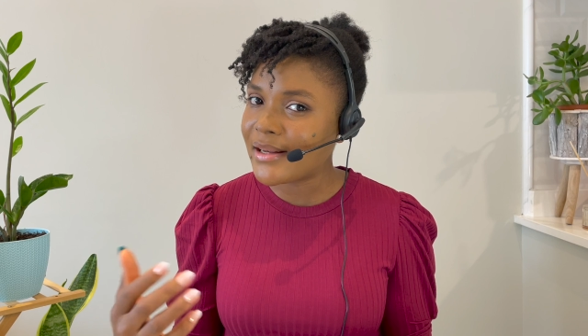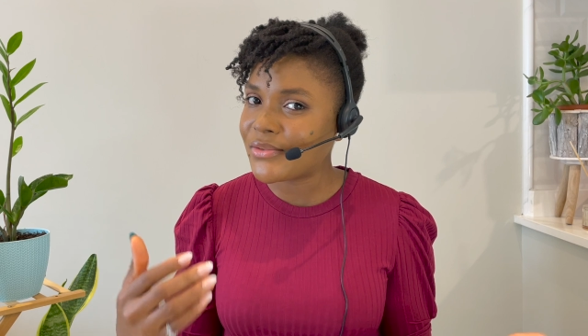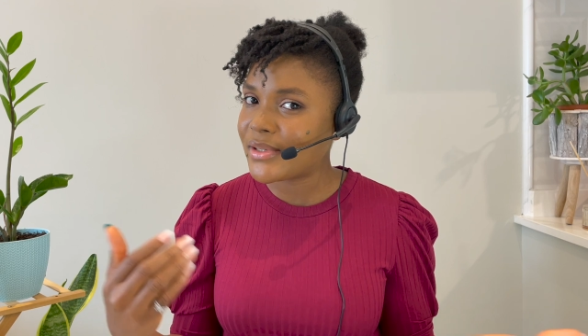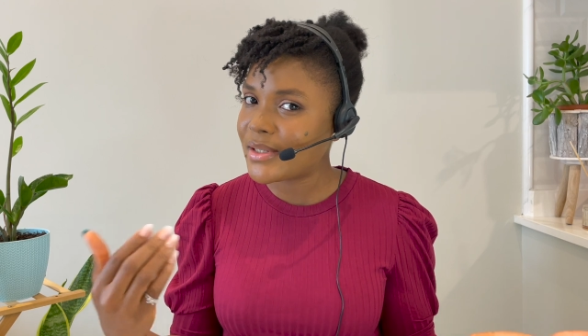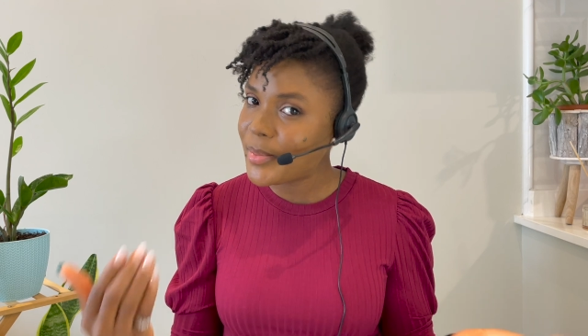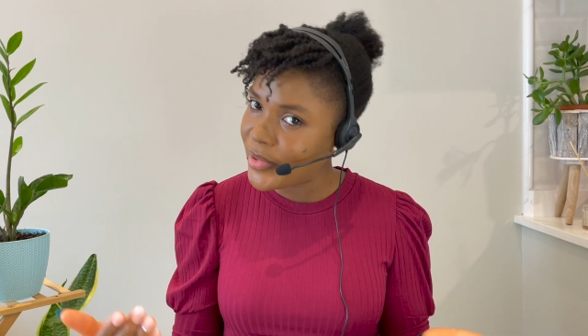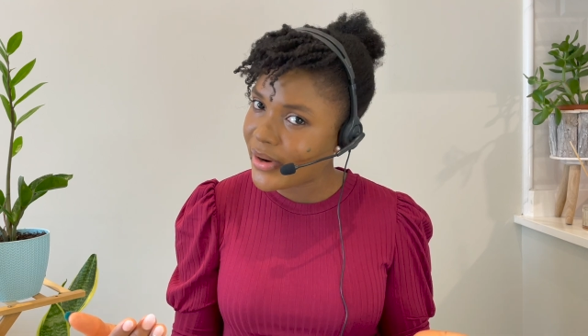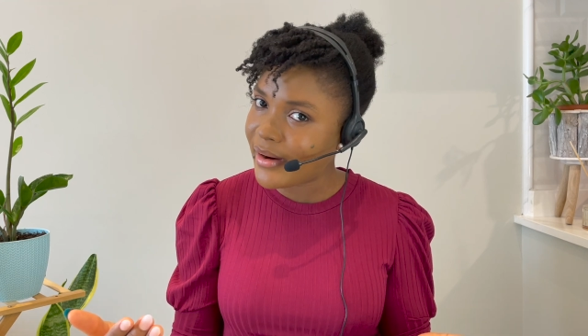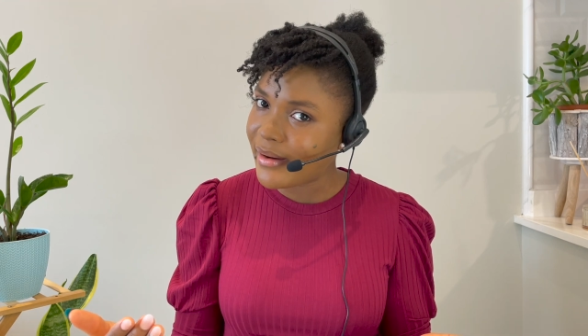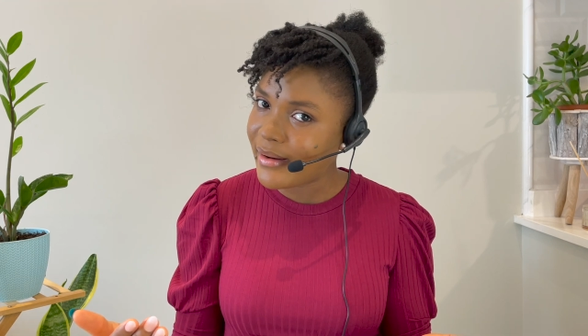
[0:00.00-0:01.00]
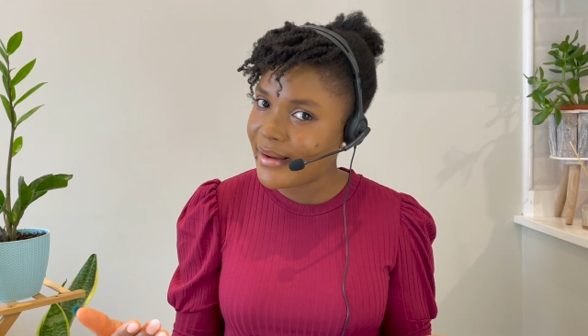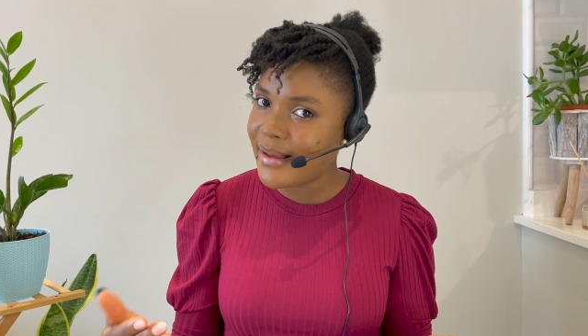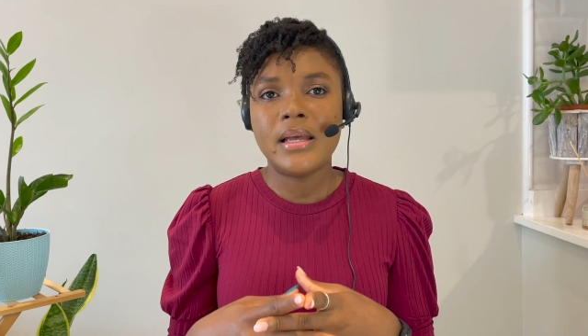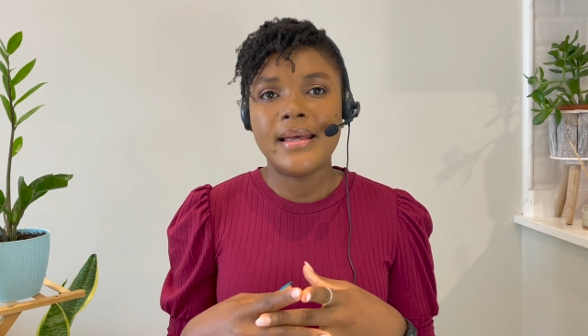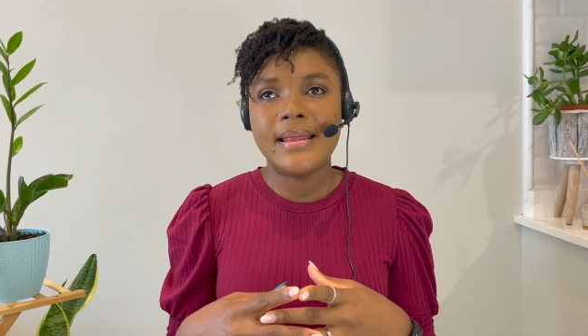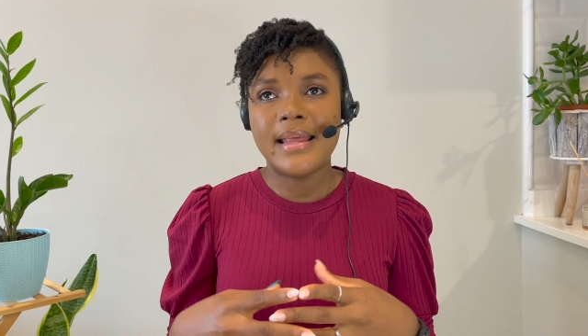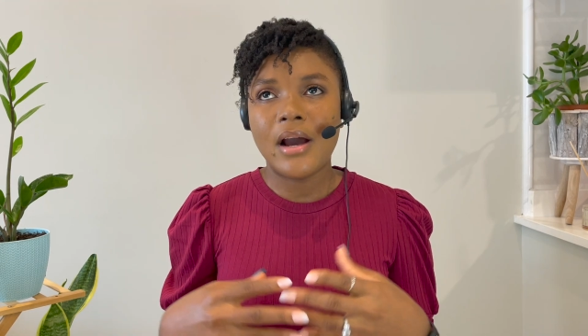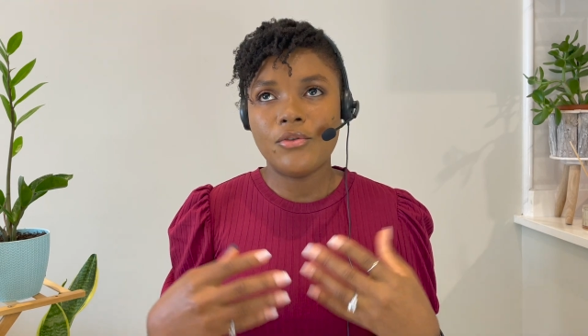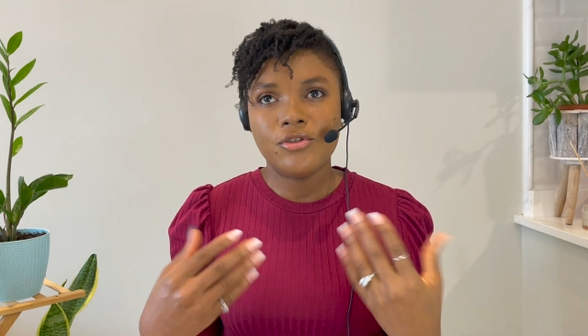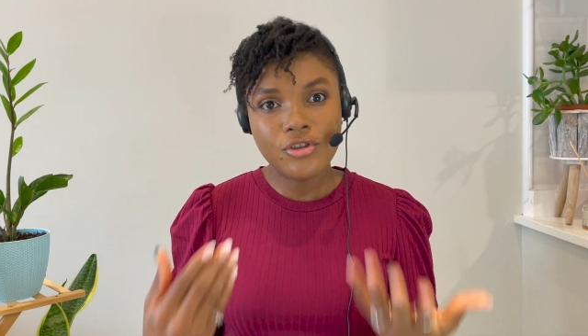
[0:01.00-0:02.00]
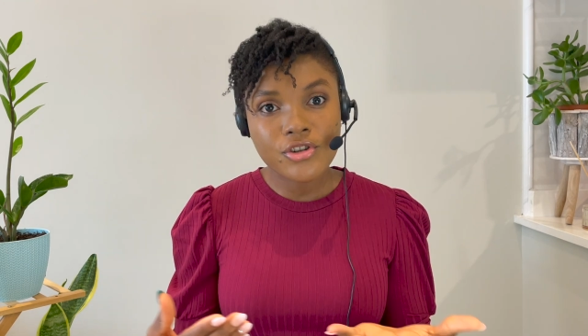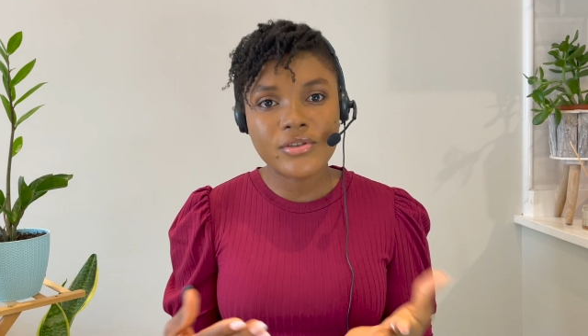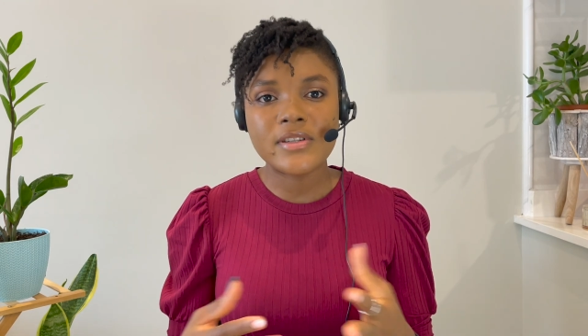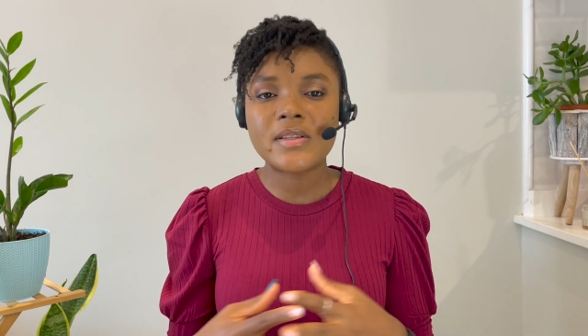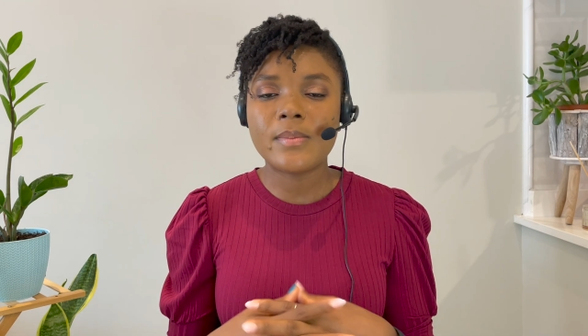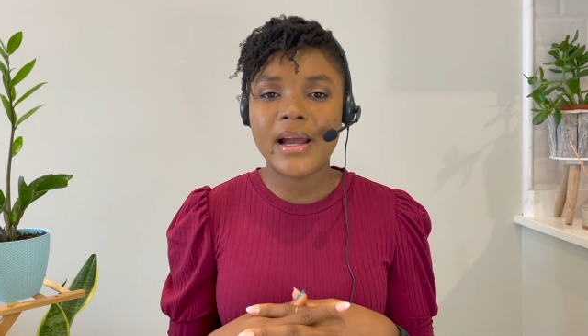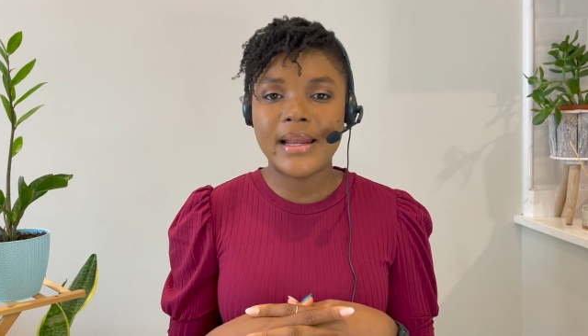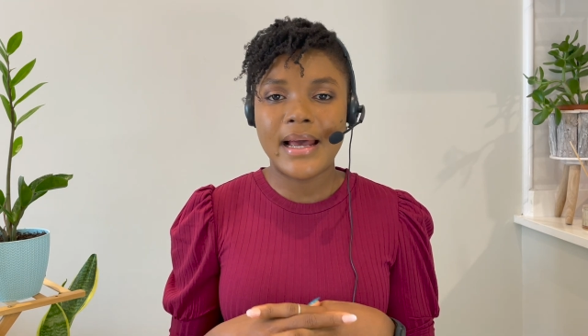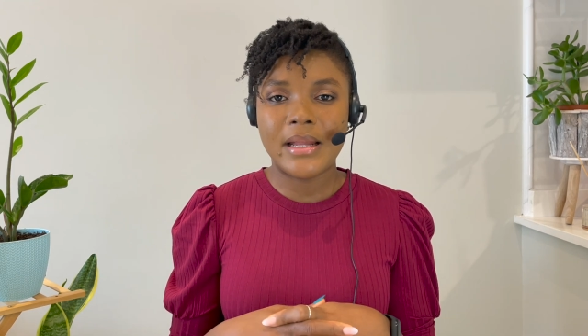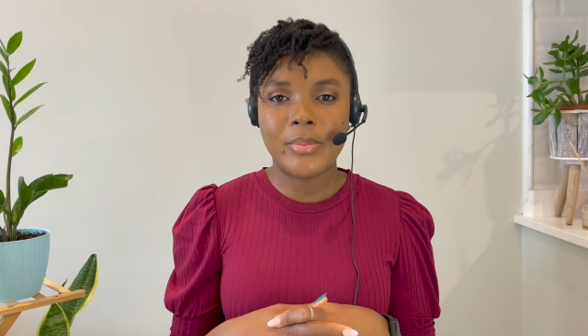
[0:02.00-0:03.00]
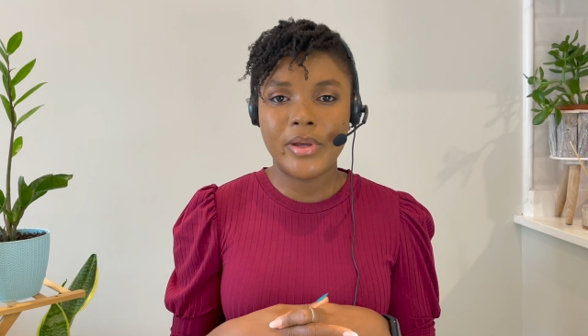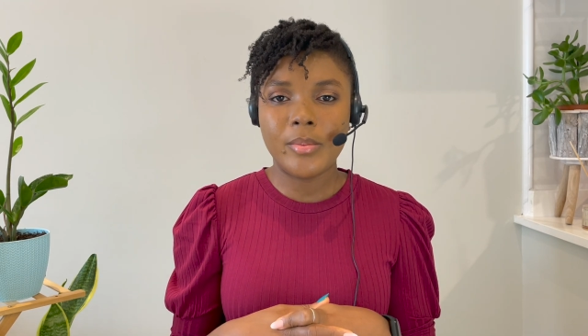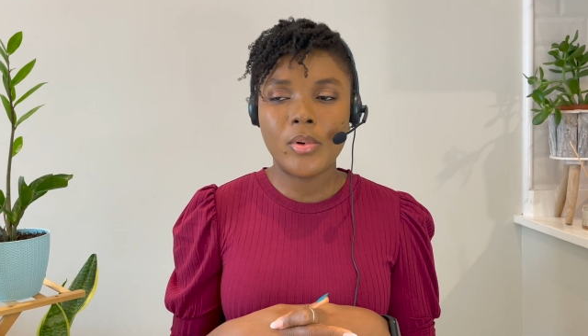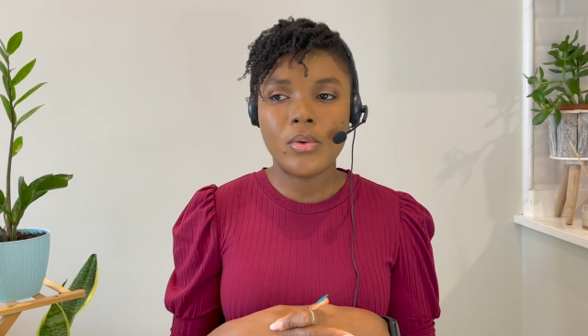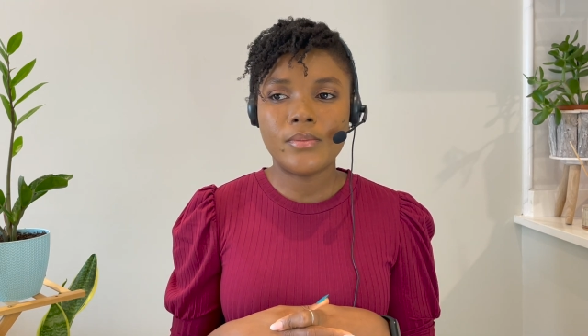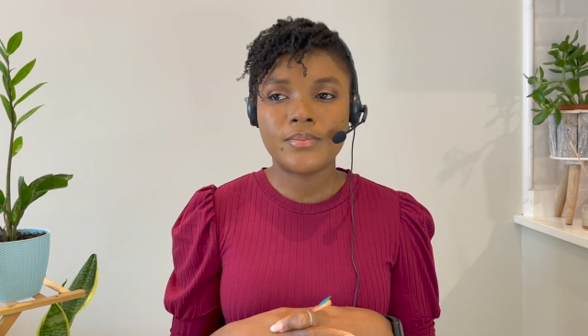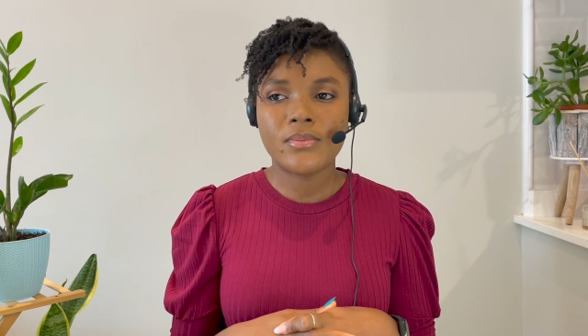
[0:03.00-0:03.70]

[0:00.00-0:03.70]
is reciprocal. Now, you should smile at people.